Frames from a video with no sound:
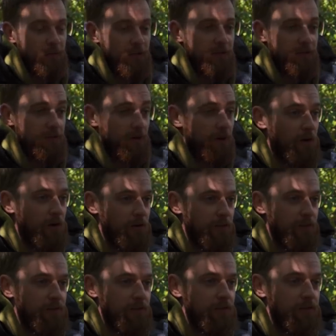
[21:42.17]
which is a higher
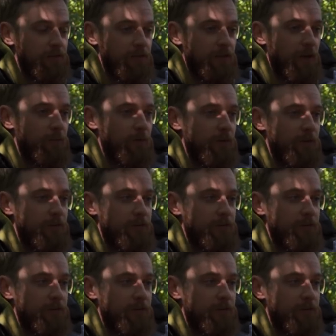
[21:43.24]
resolution camera.